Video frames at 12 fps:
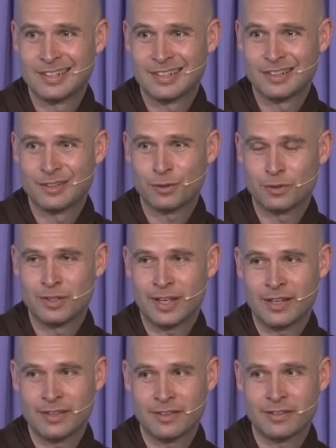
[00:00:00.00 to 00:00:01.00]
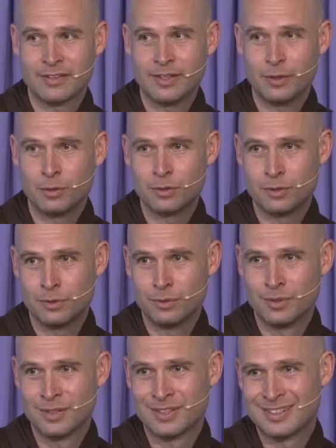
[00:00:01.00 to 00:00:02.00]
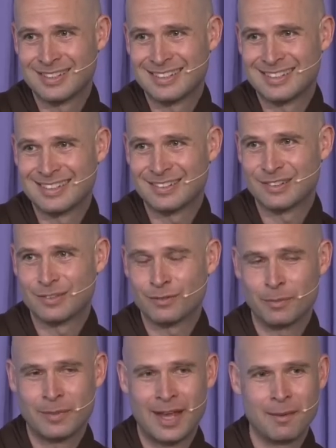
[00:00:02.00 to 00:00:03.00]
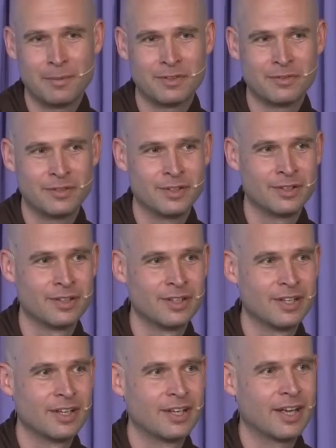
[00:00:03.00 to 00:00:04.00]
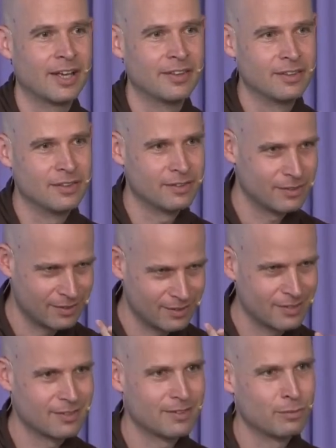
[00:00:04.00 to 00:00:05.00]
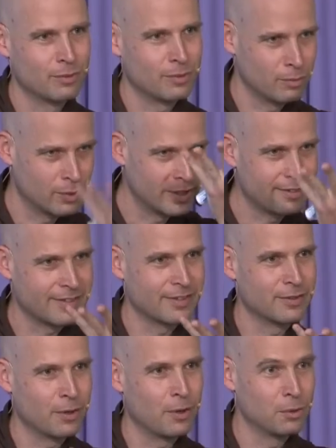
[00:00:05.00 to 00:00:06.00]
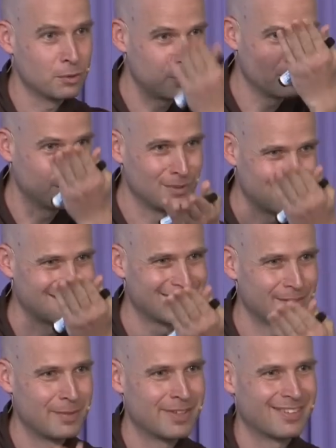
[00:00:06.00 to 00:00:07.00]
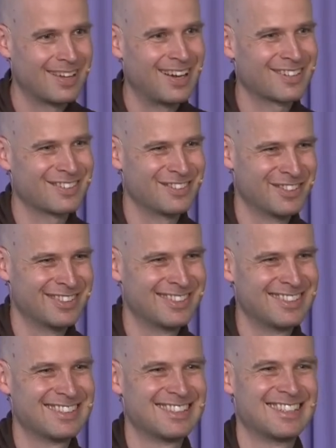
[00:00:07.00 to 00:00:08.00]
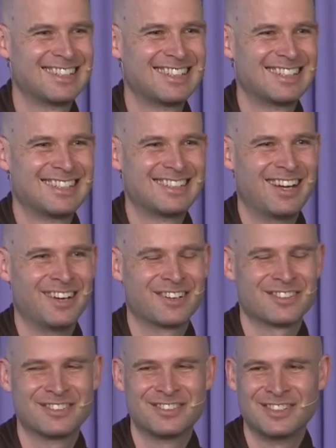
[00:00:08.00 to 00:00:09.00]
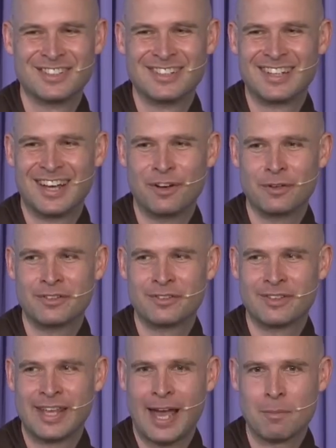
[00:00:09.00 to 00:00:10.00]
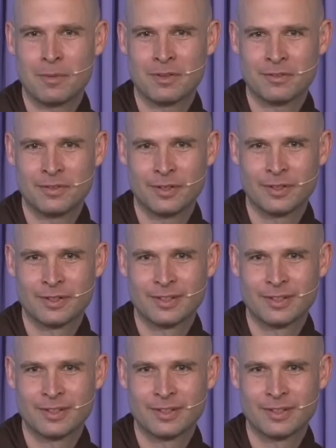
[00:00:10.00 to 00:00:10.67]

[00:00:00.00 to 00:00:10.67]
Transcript: So taking the CO2 from the atmosphere and releasing the O2, it means the oxygen, dioxygen, out into the atmosphere.